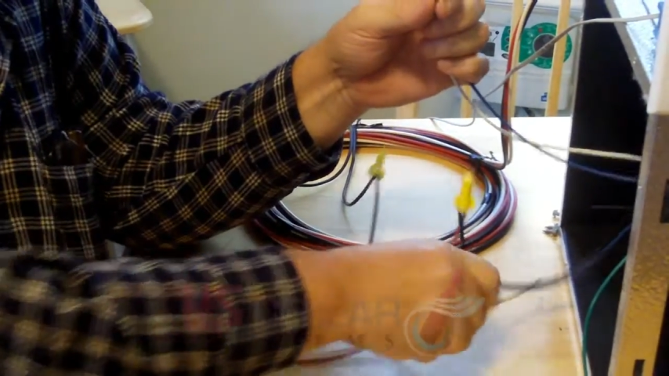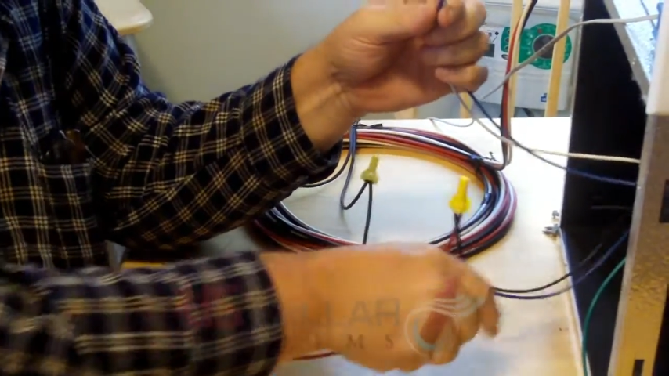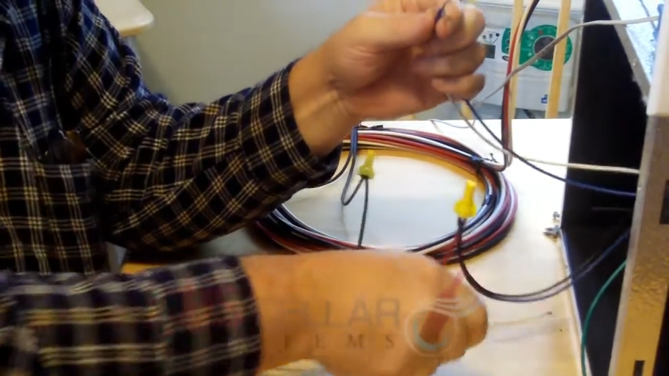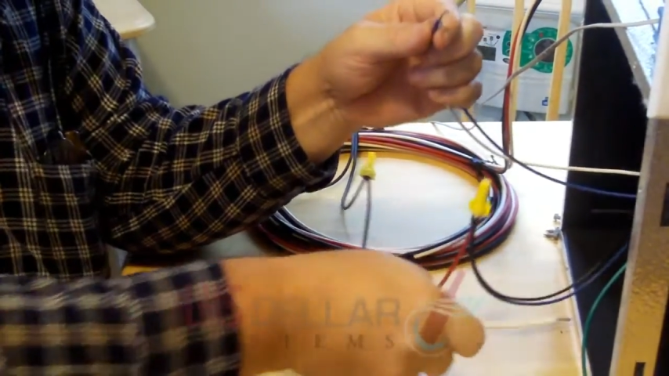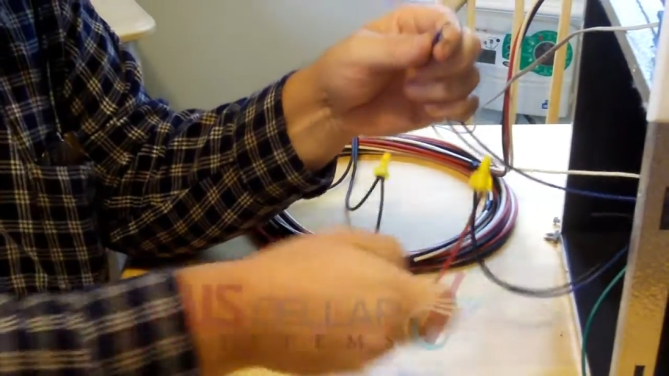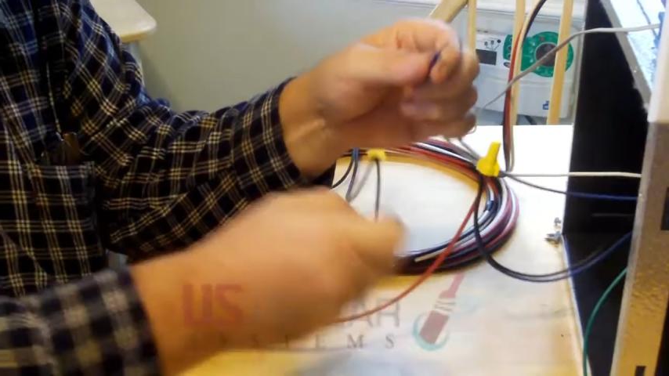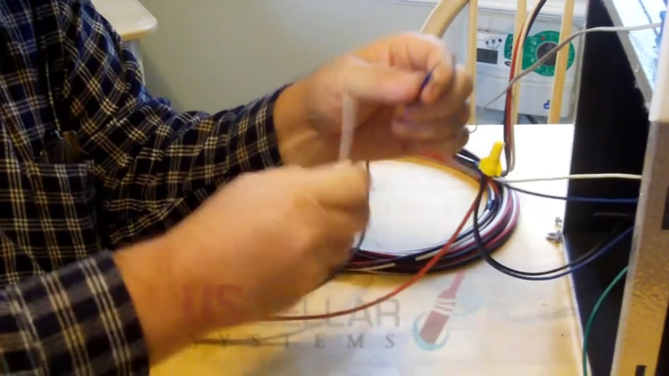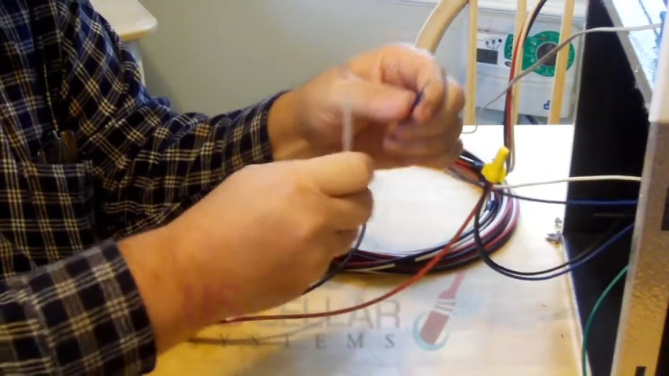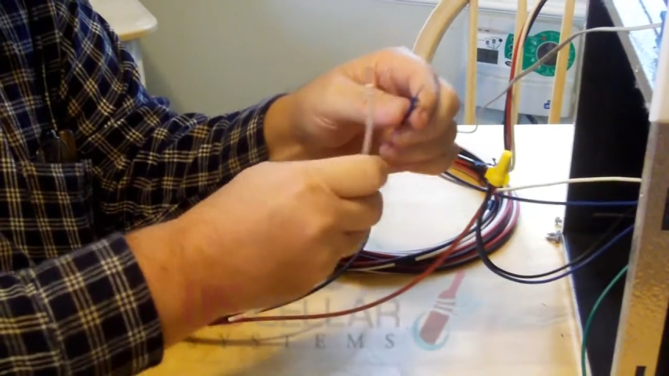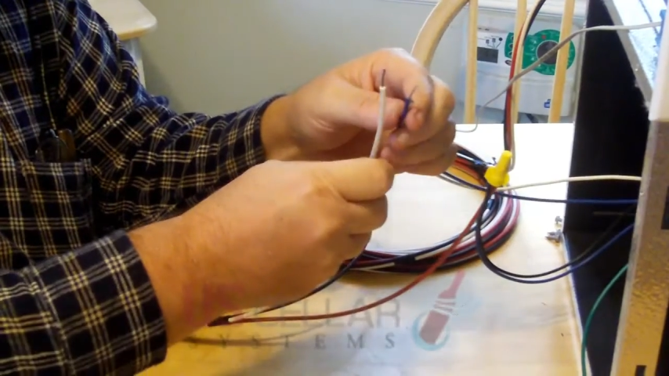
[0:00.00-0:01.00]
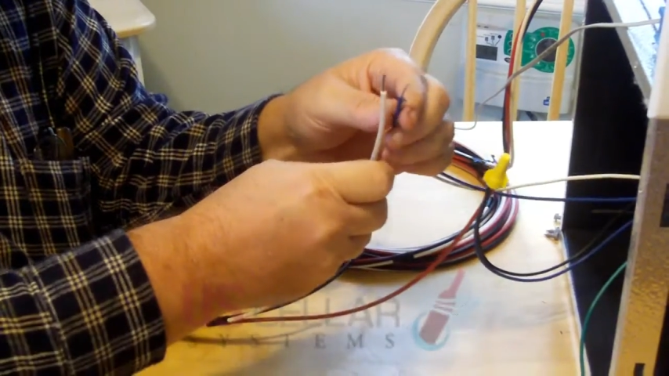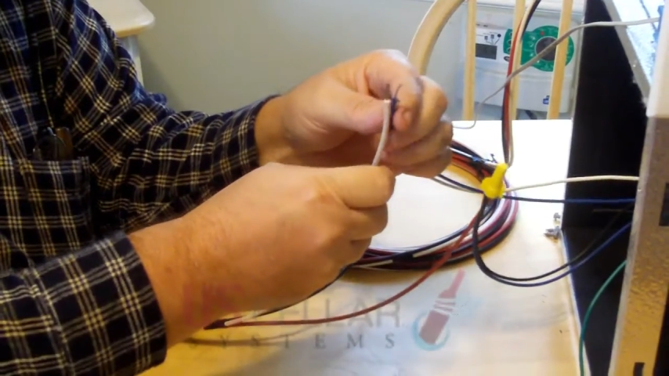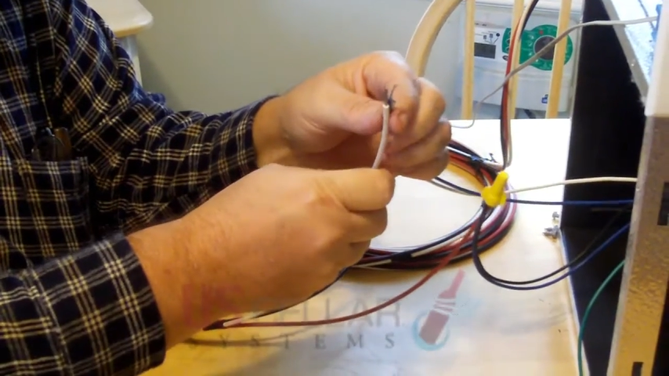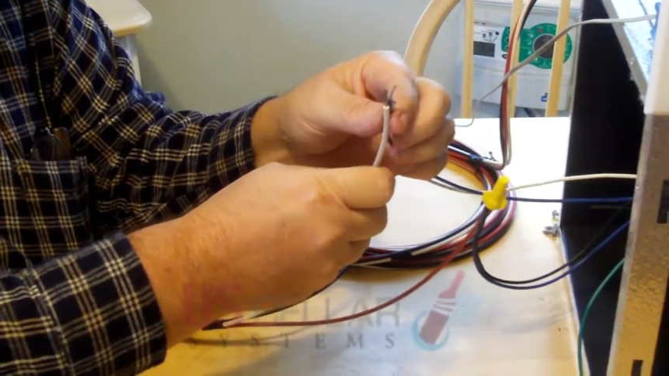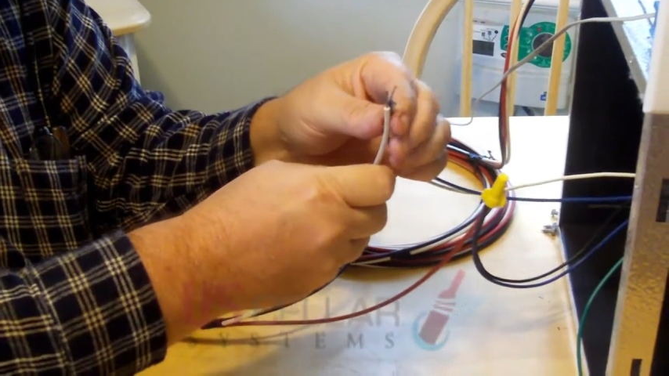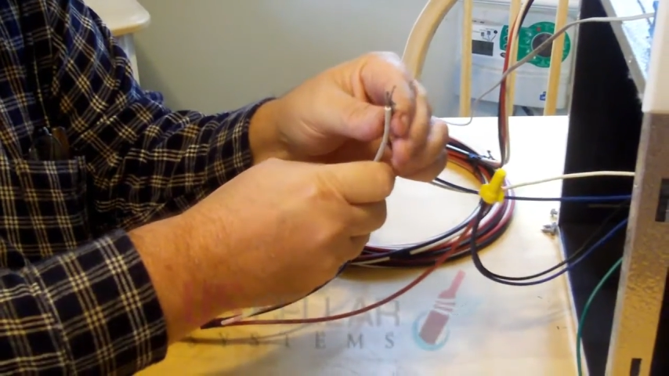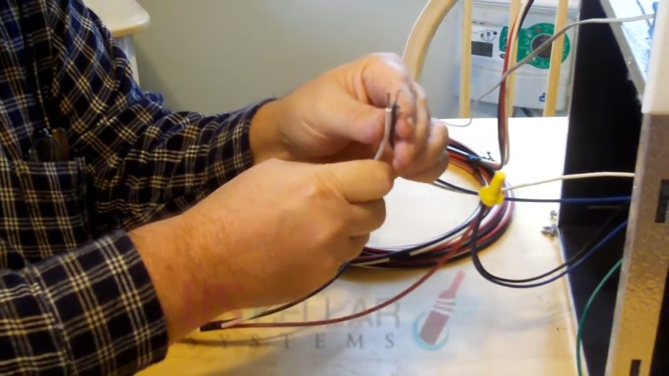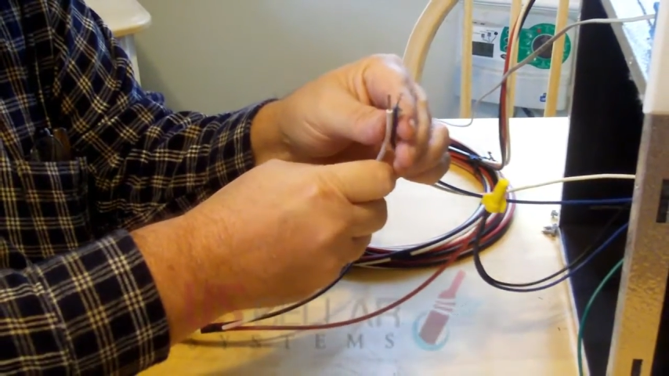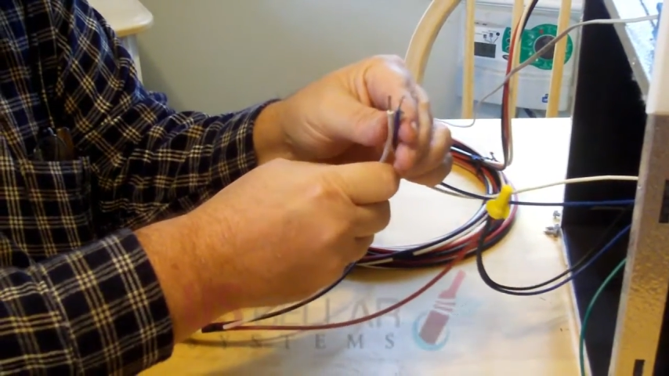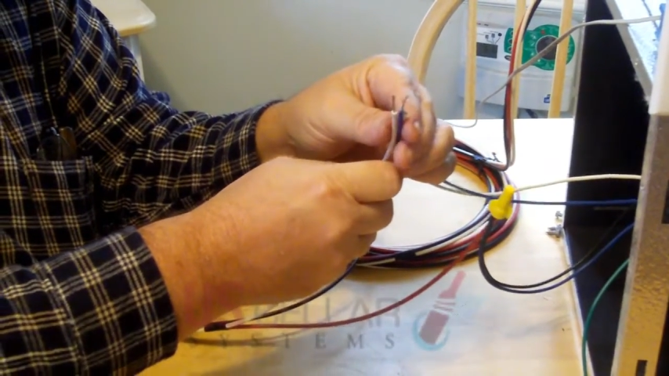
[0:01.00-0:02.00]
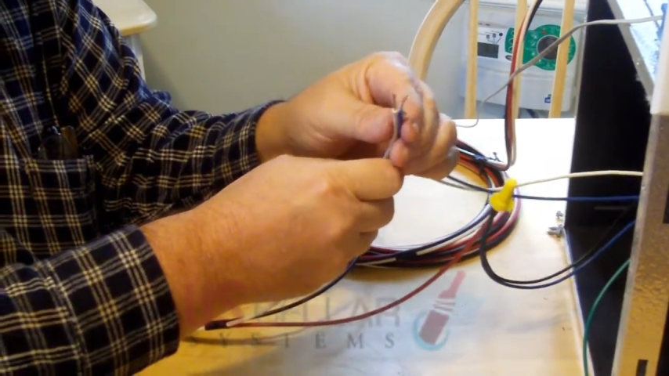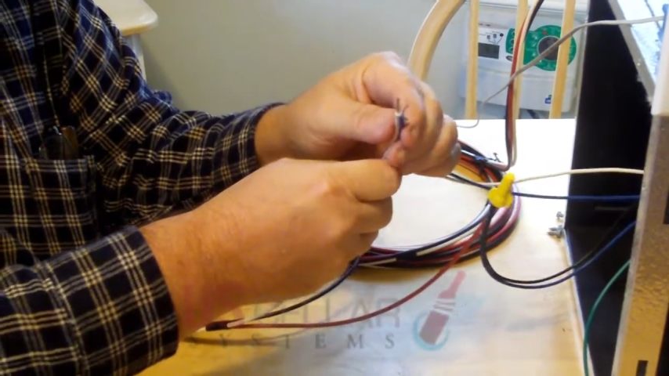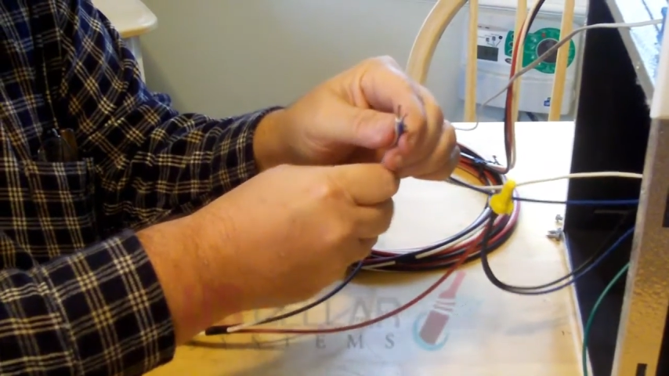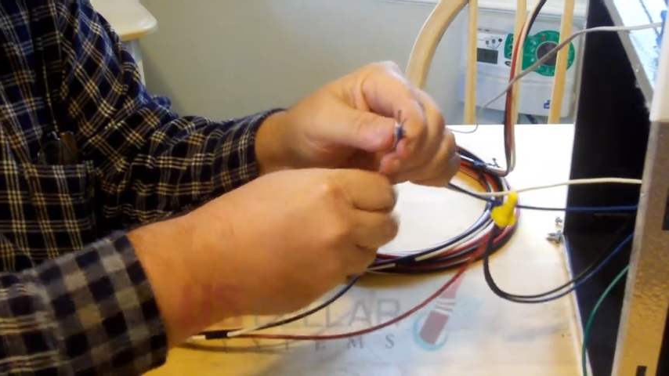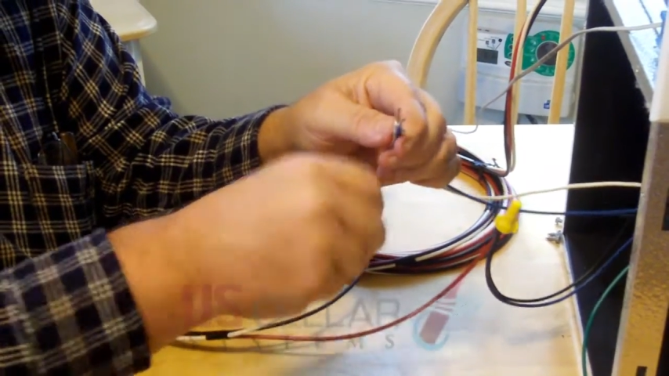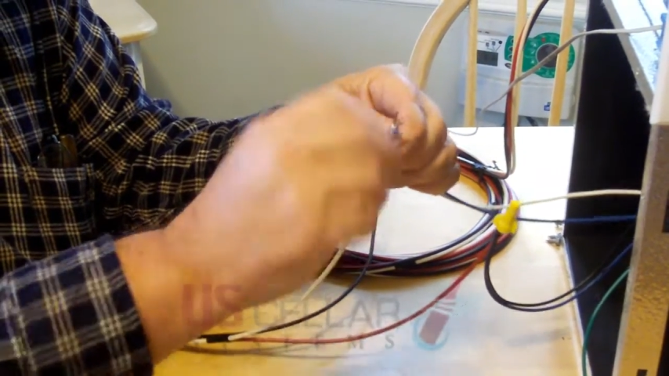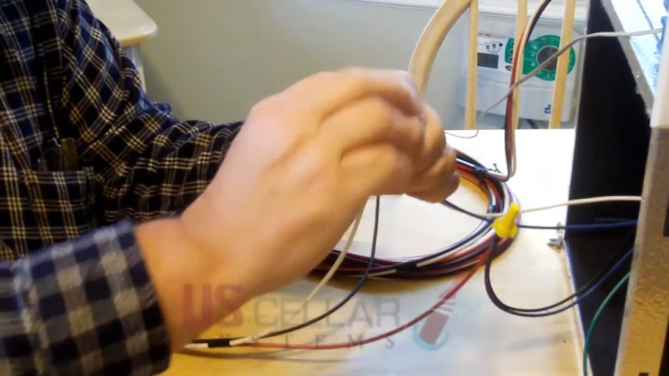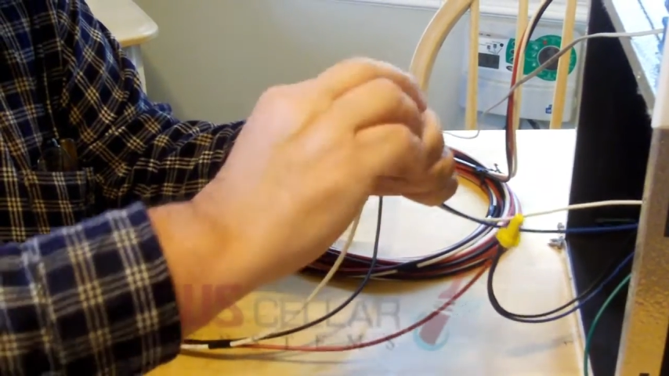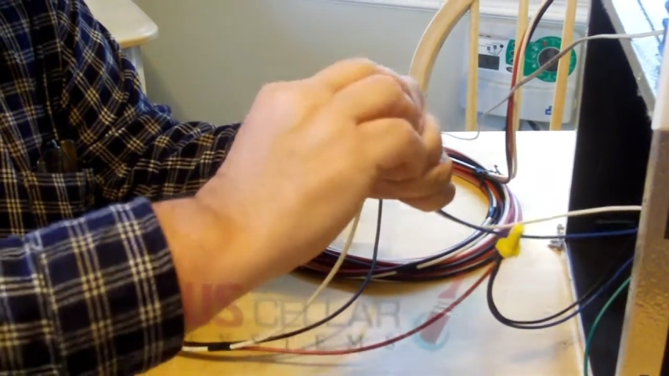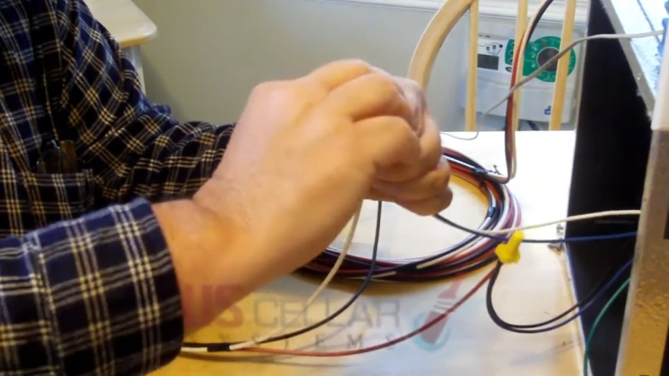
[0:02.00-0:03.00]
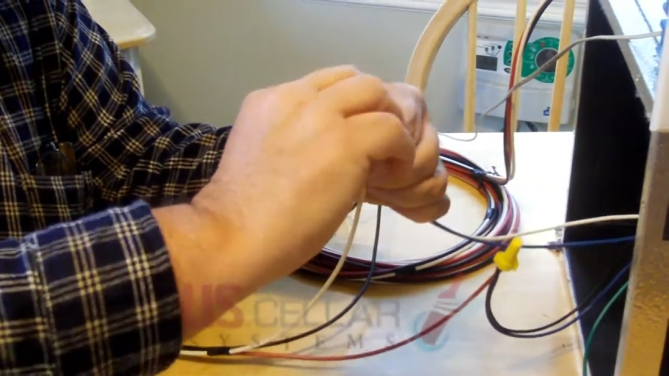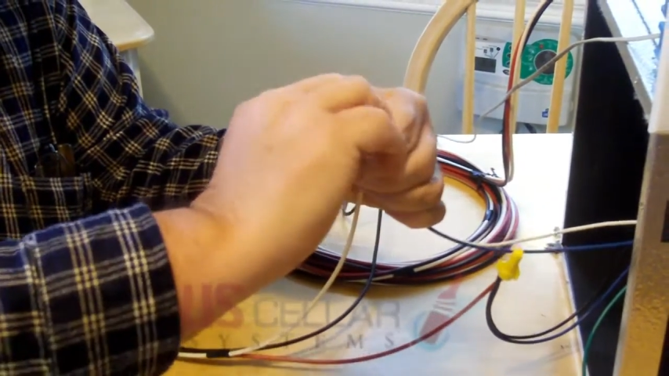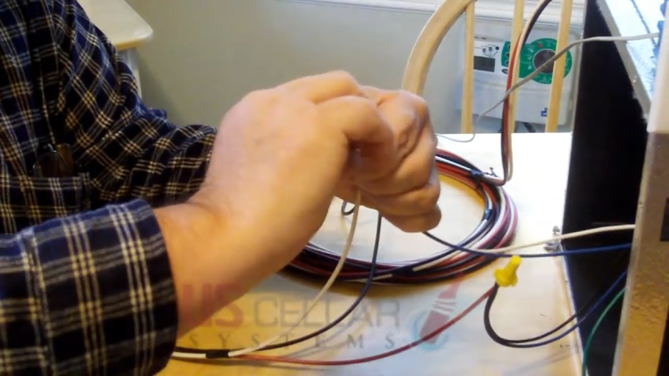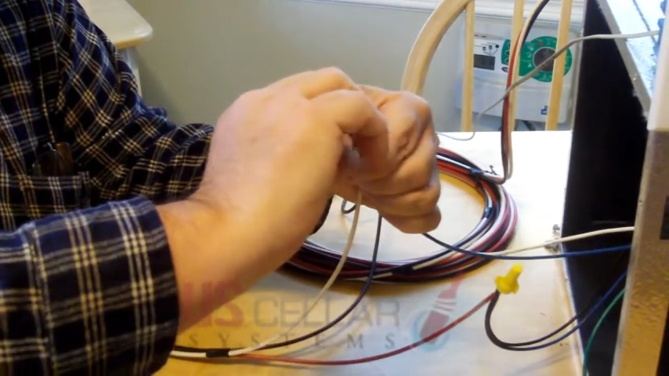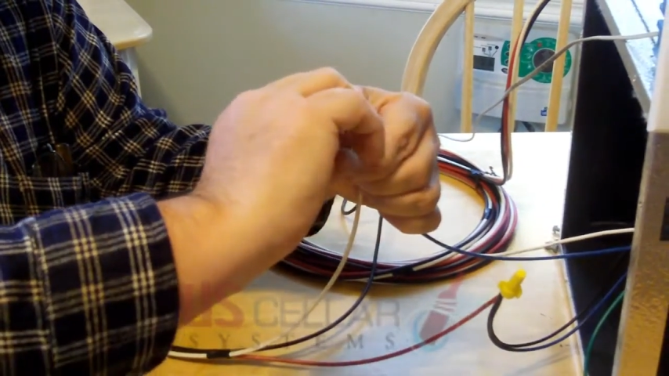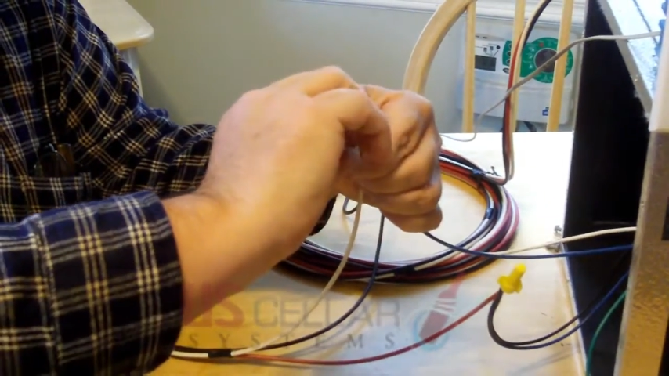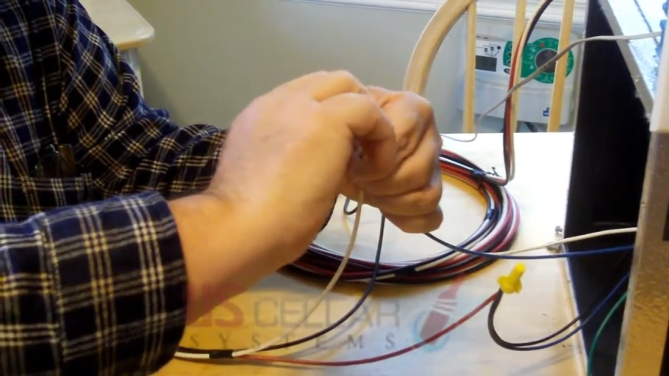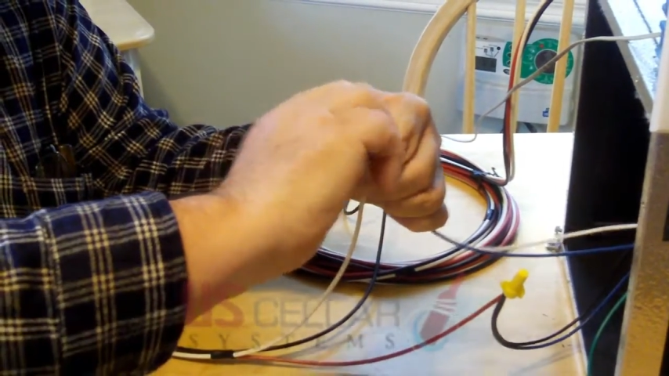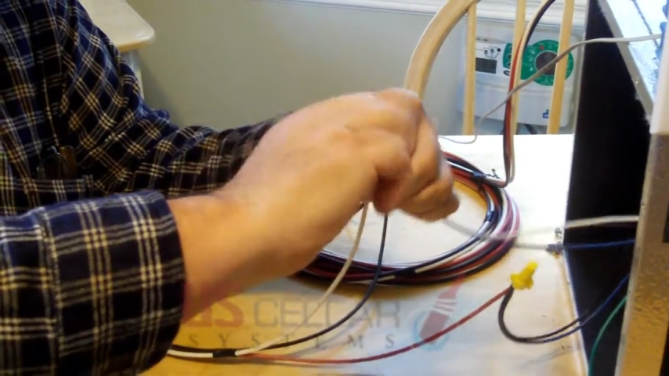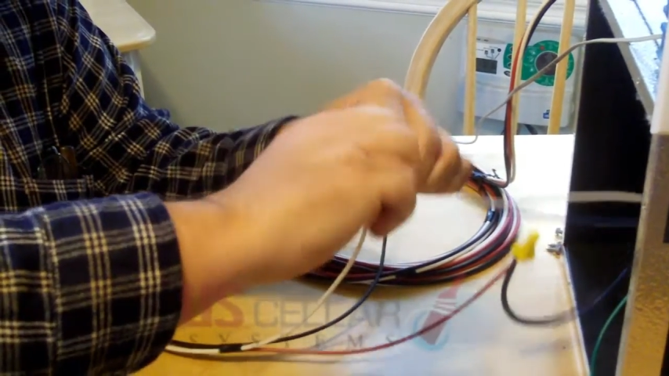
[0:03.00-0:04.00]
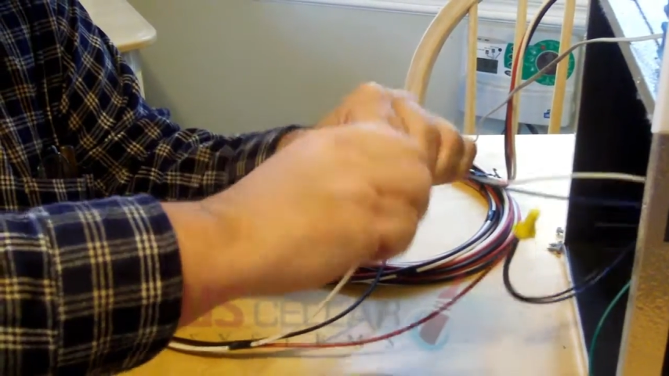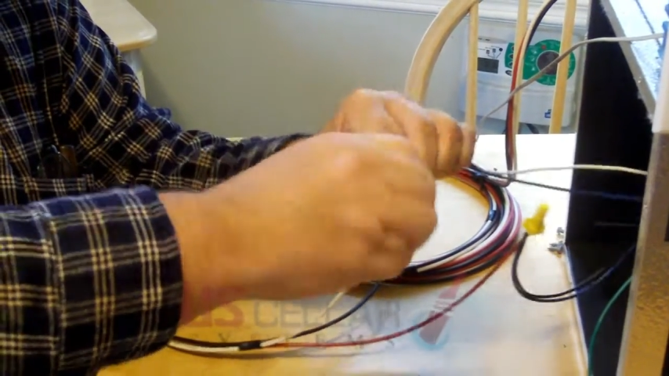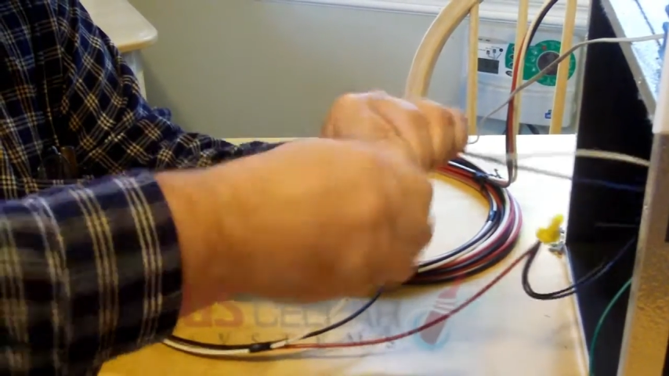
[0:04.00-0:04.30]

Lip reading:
No face is visible, so there are no lips to read.